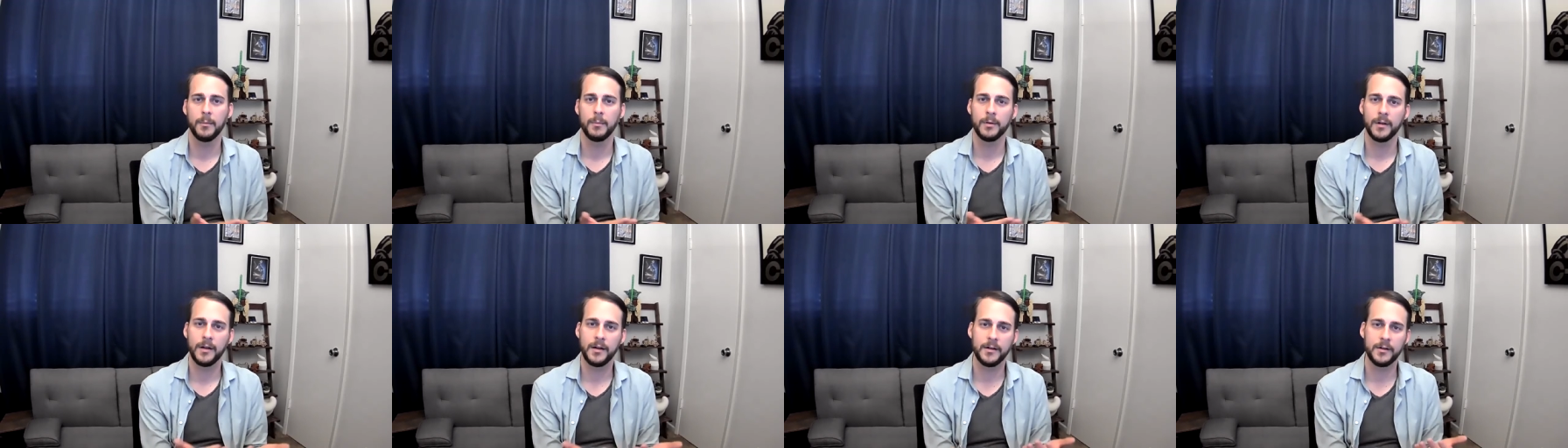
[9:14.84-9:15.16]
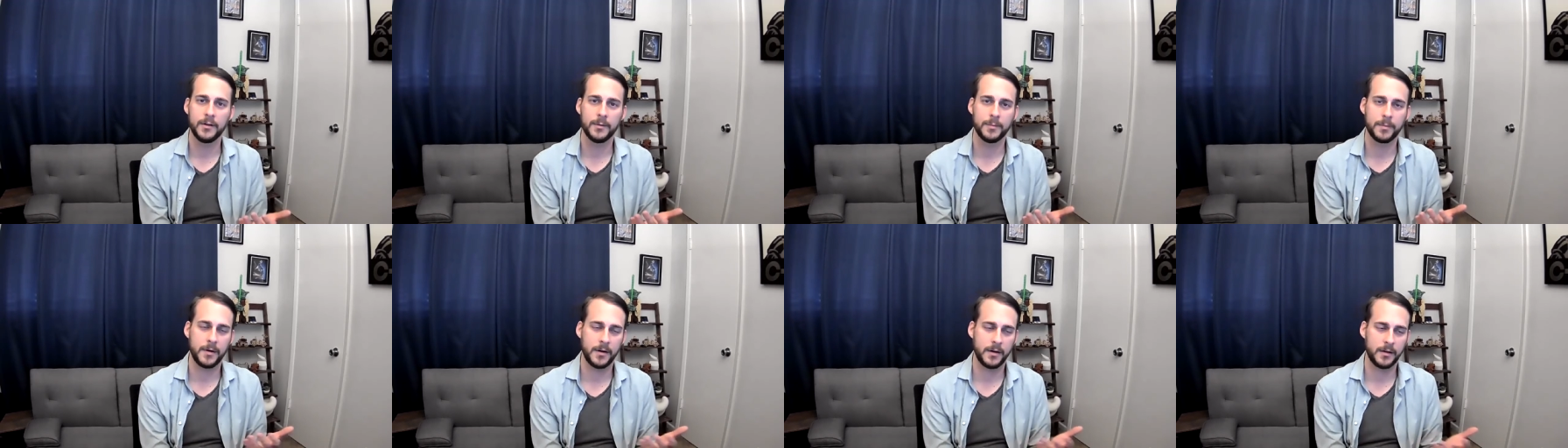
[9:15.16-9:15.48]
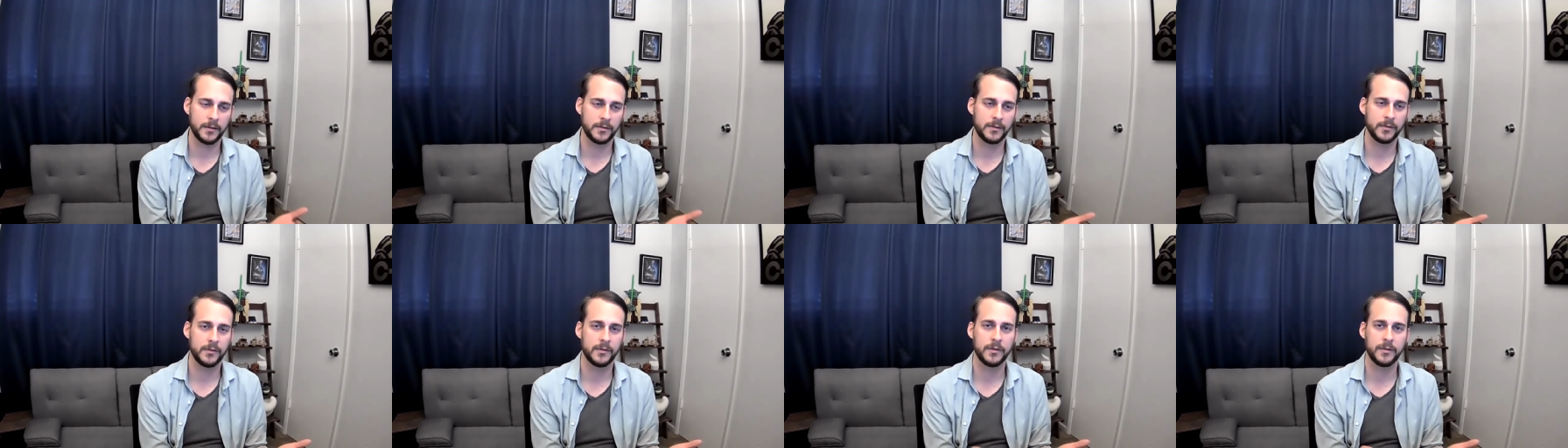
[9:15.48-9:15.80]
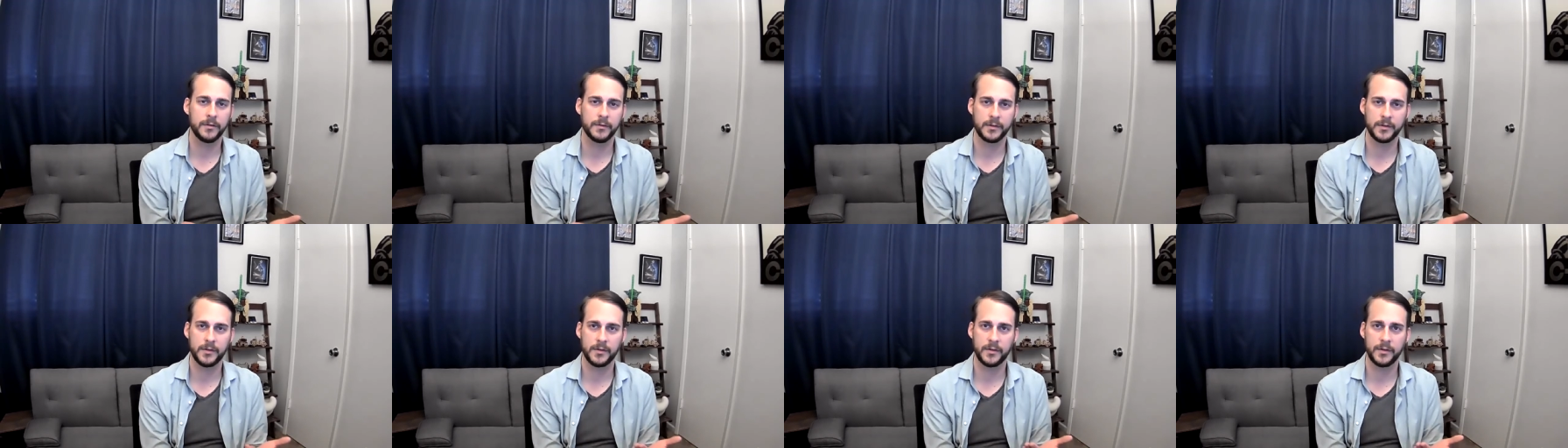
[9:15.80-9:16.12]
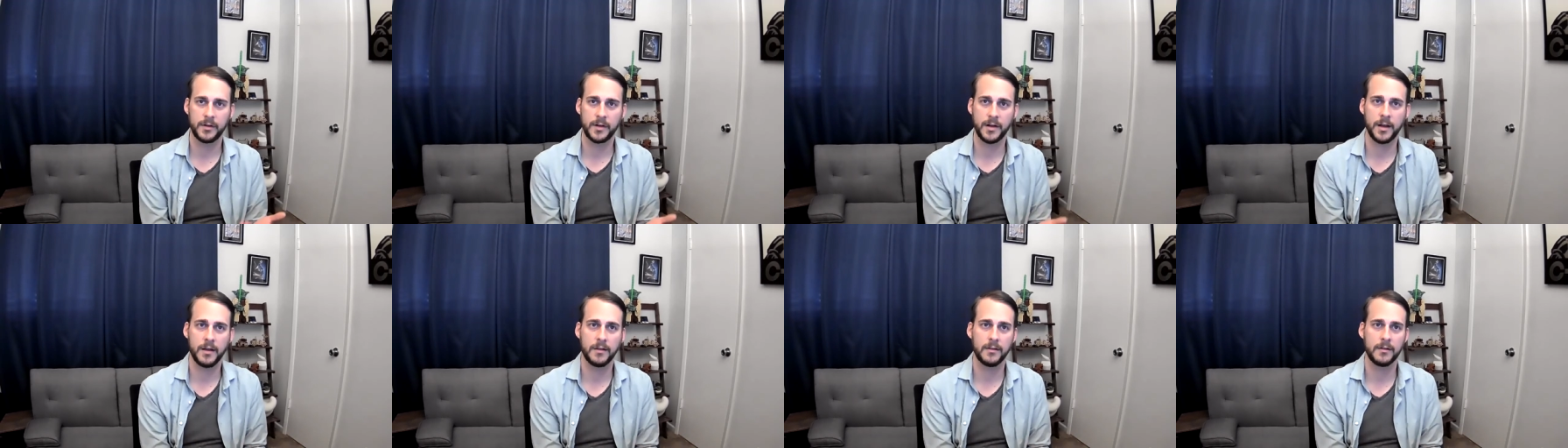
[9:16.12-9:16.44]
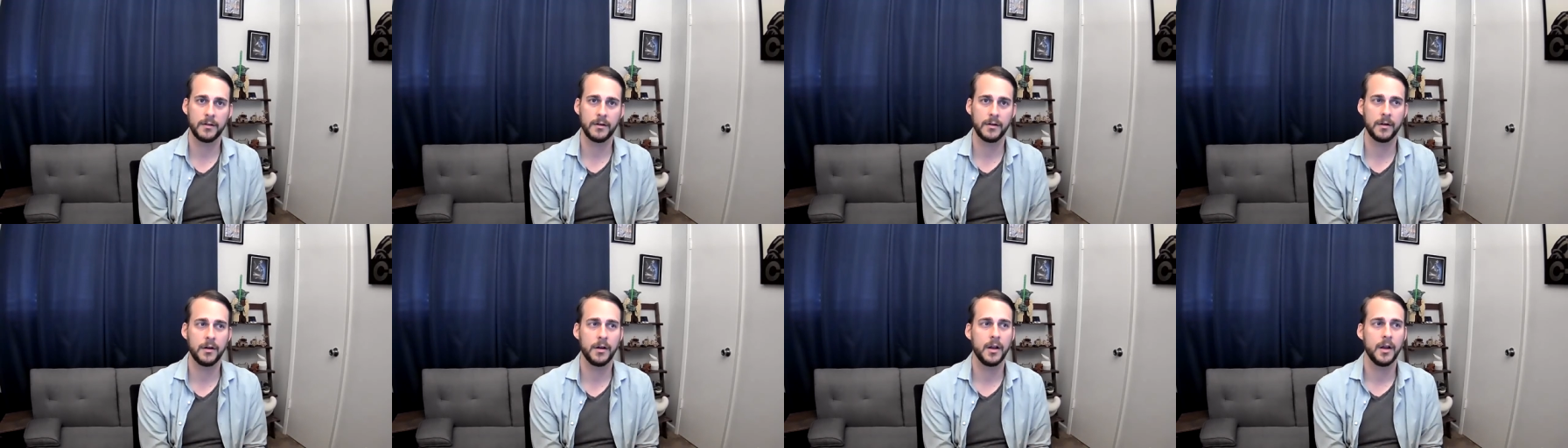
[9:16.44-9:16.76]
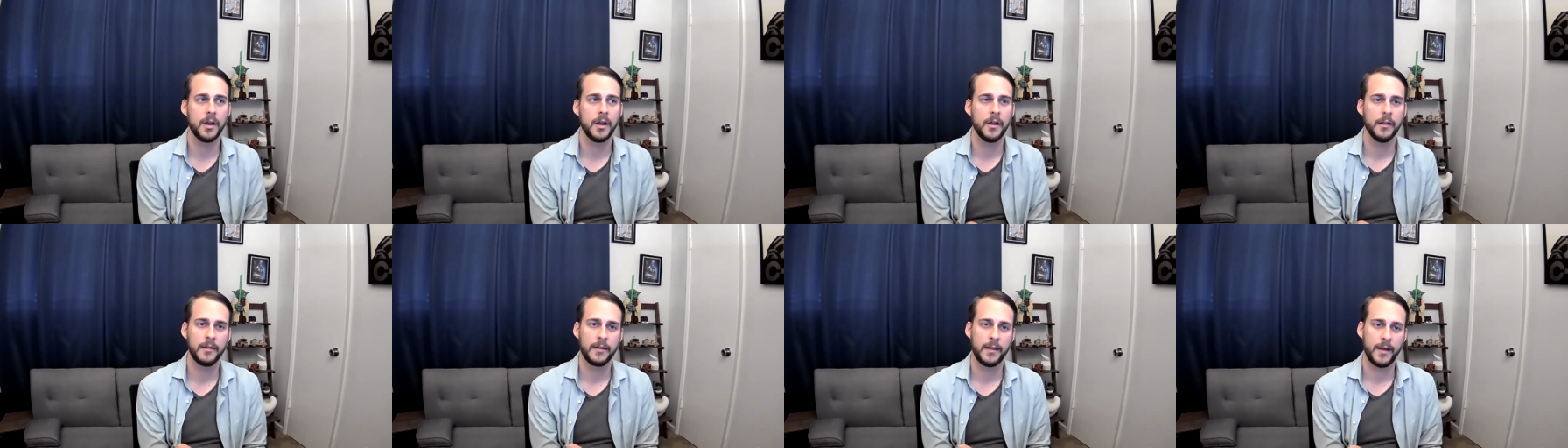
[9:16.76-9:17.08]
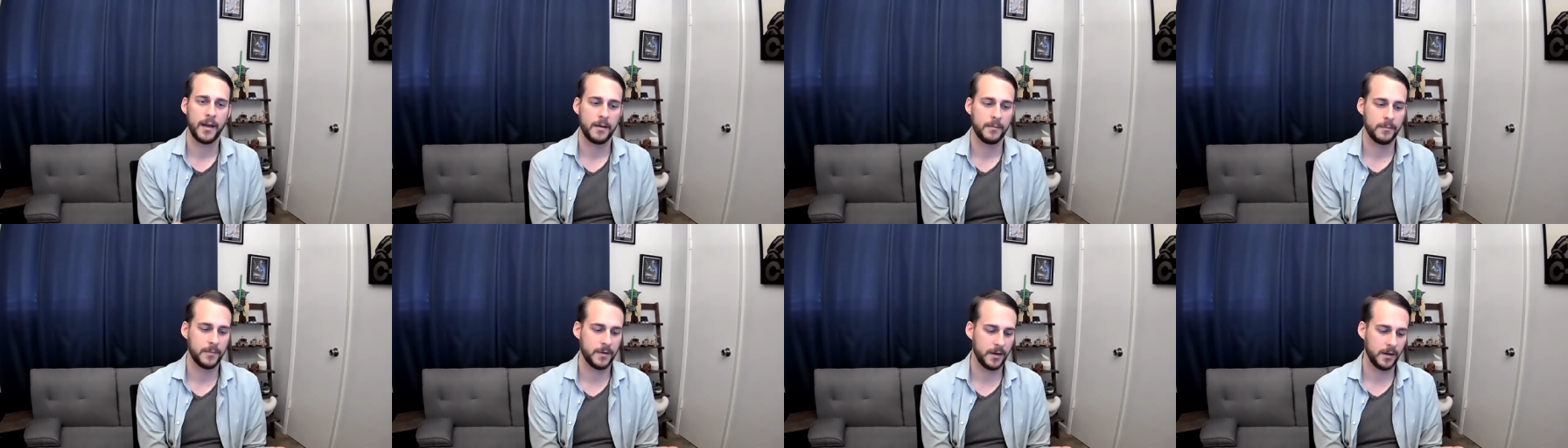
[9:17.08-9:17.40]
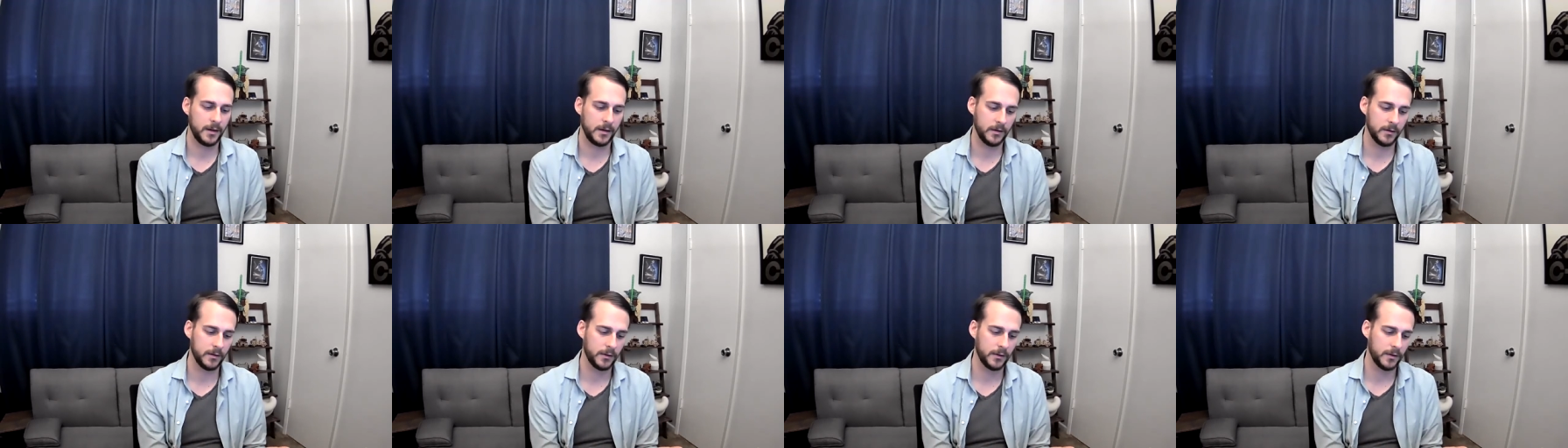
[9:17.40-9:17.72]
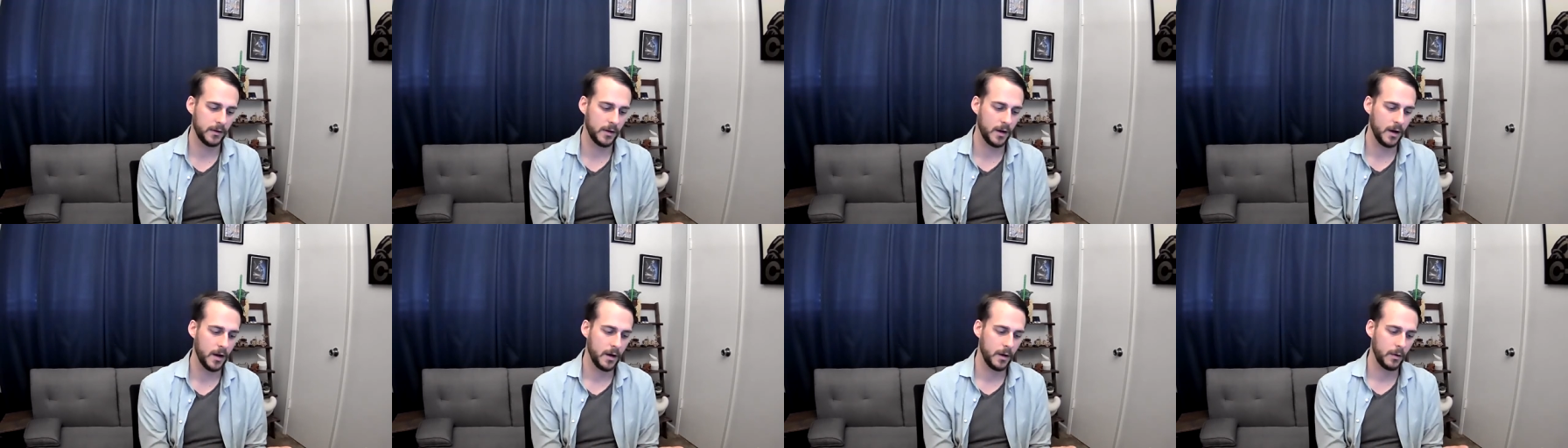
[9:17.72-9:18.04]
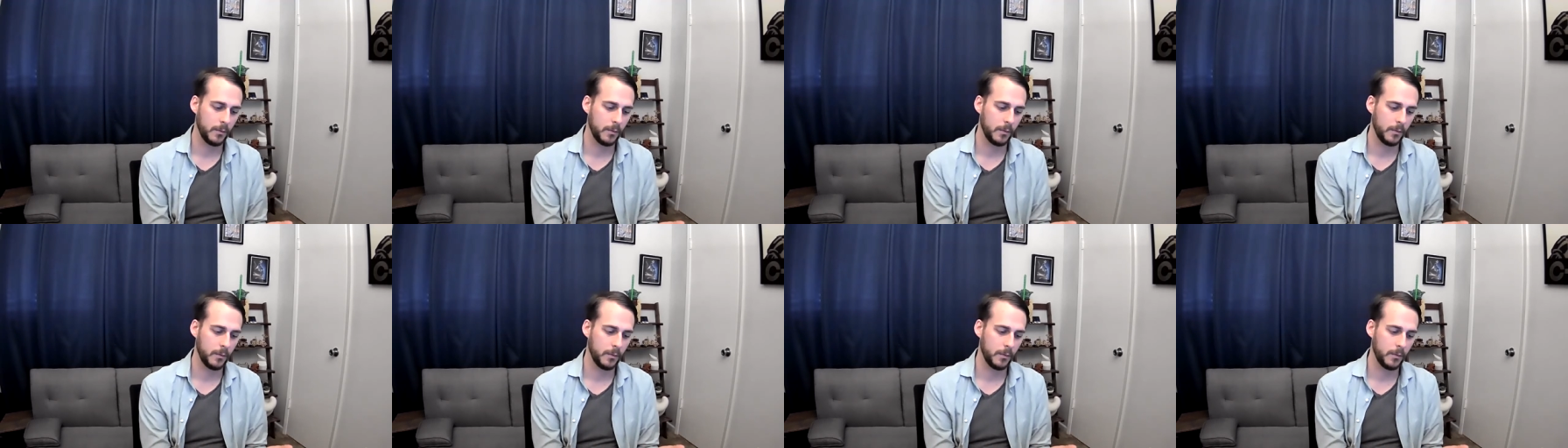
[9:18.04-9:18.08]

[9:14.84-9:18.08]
your products and services together, that means,